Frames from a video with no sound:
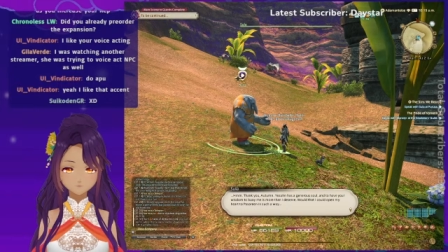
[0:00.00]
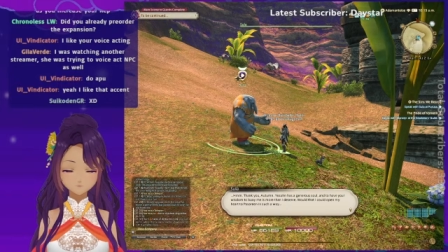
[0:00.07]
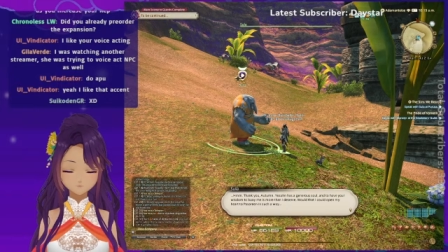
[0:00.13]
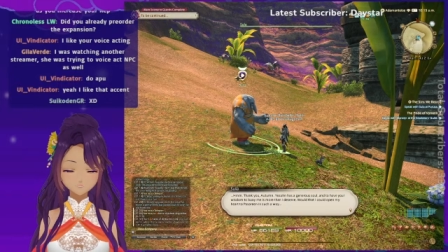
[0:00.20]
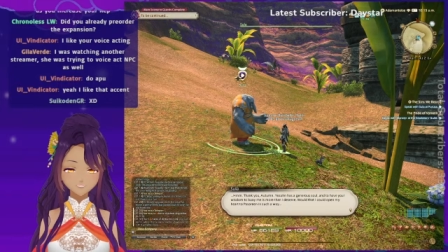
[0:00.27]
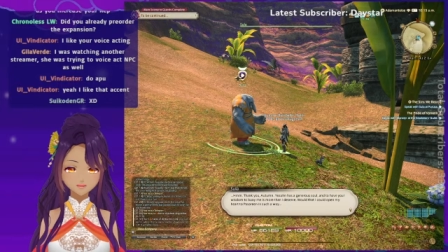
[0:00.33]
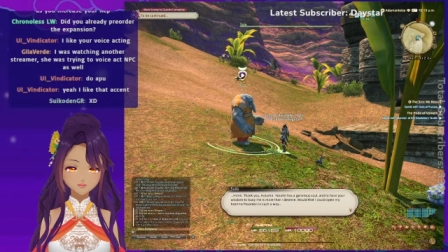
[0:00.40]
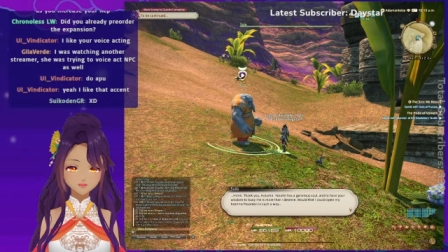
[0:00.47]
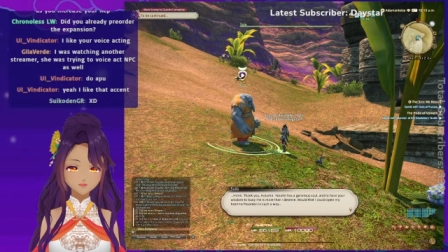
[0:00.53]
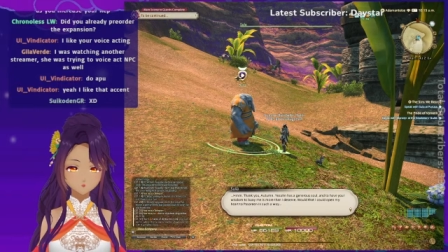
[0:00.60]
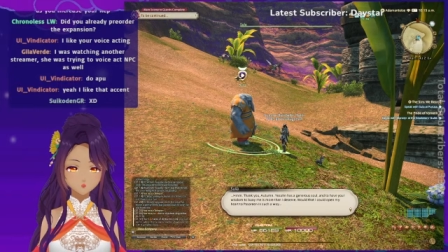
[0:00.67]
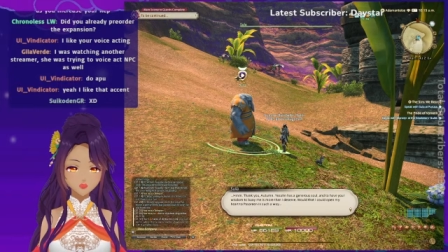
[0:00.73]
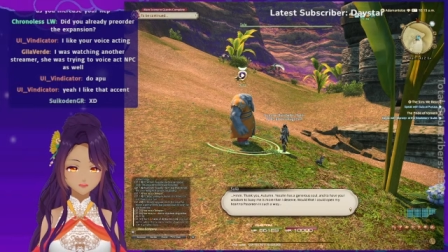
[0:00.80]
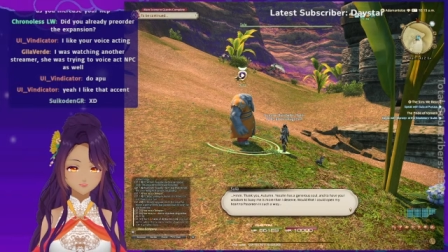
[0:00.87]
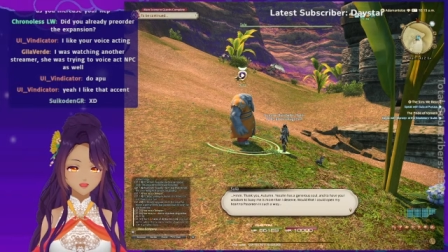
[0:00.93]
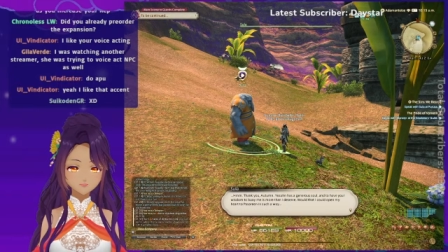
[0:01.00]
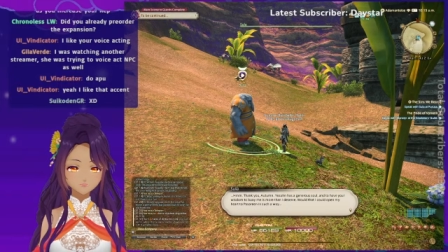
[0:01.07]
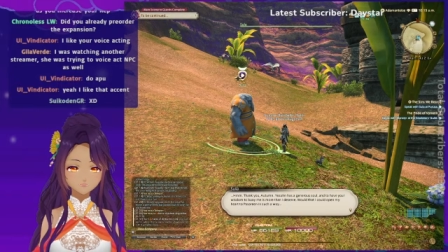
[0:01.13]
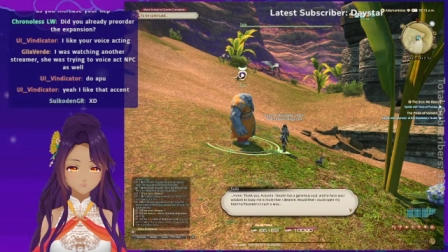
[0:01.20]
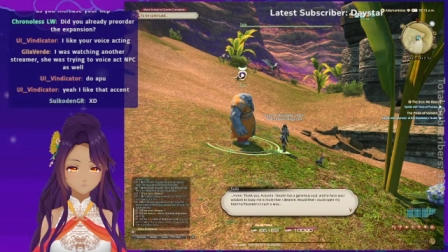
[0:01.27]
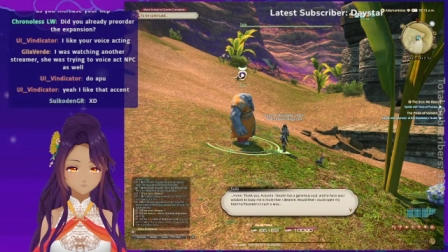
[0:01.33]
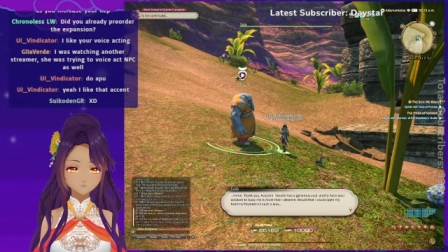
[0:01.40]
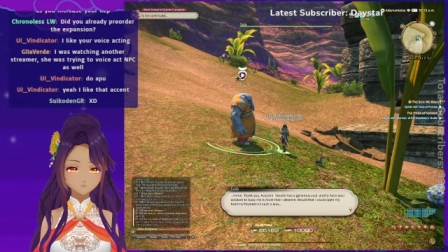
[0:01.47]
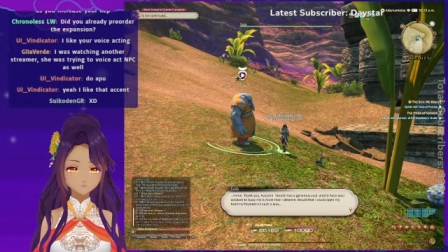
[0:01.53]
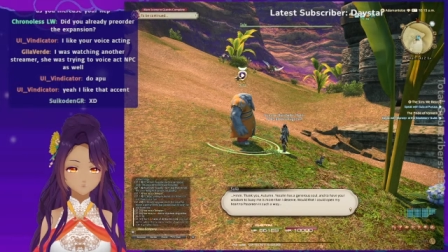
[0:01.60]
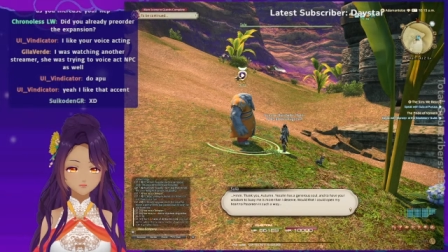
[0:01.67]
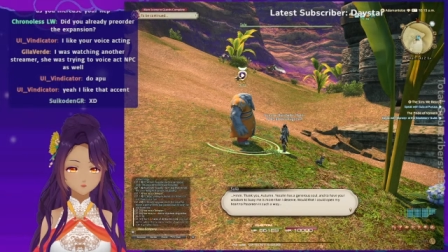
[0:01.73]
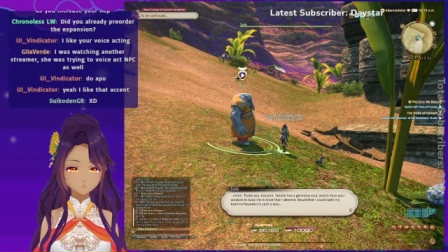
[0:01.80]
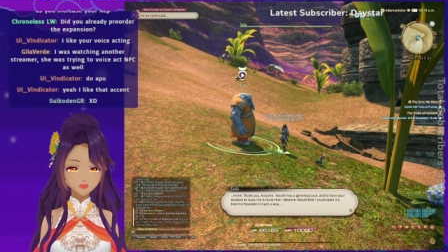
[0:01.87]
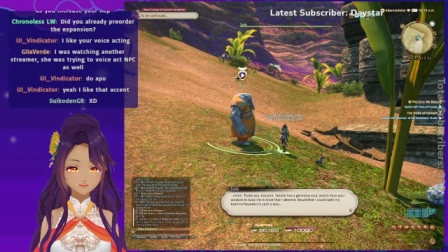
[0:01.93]
Thank you, Autumn.
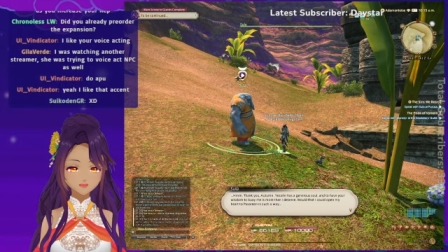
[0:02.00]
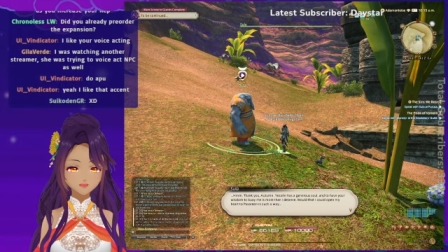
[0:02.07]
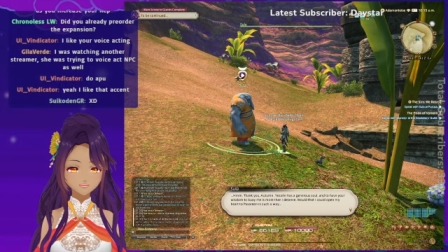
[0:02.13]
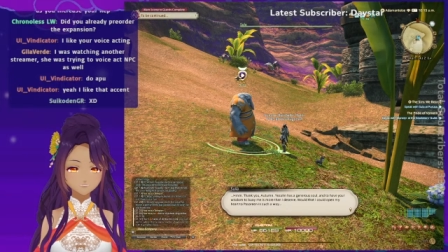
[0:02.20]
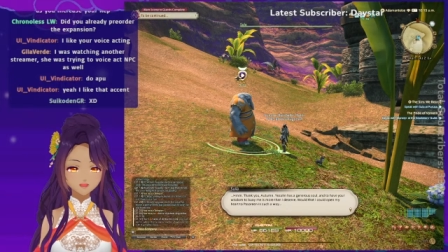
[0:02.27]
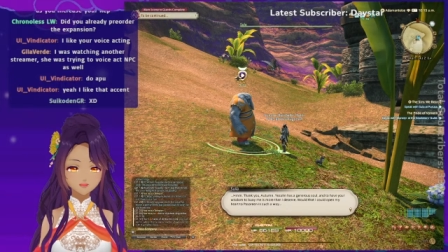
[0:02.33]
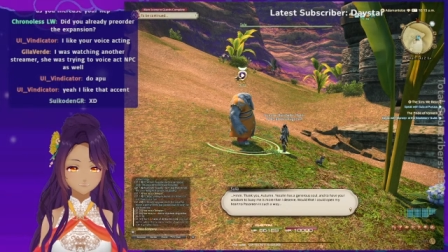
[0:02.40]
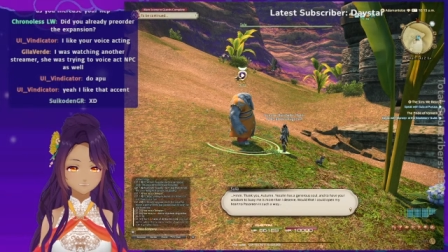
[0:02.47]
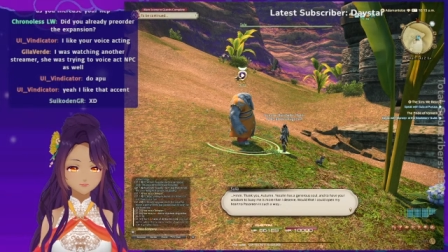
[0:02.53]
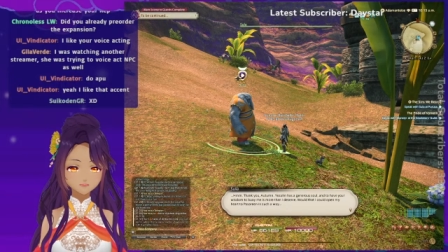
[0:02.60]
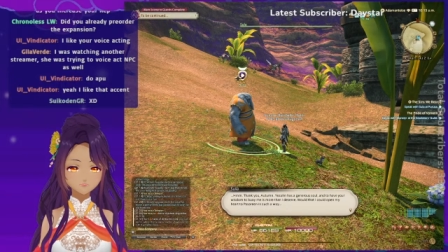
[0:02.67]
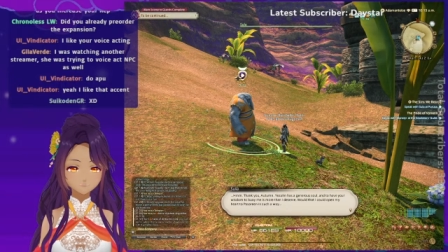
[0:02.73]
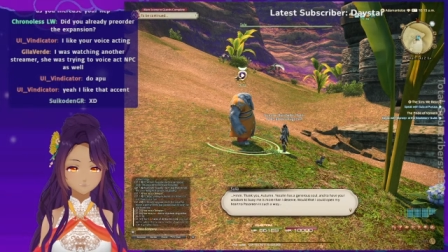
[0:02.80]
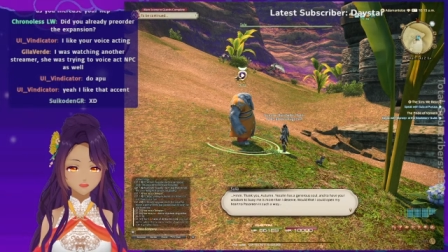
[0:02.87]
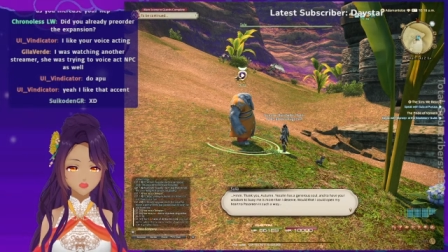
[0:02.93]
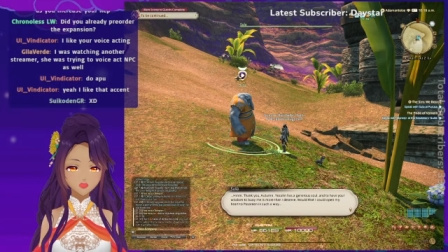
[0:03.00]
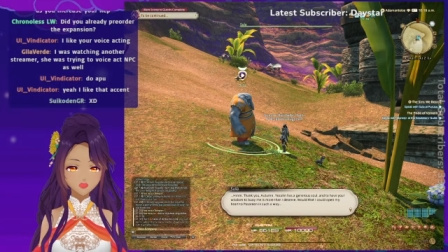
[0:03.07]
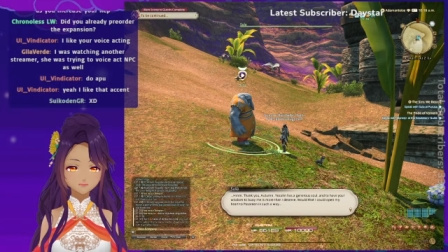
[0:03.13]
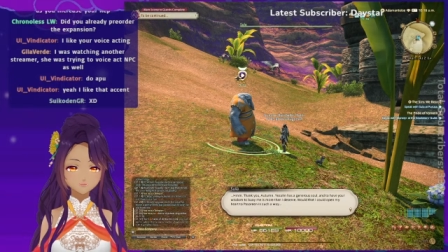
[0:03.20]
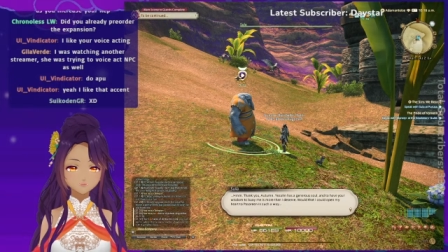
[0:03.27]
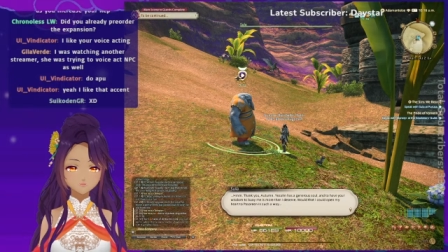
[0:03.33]
Yazan has a generous soul,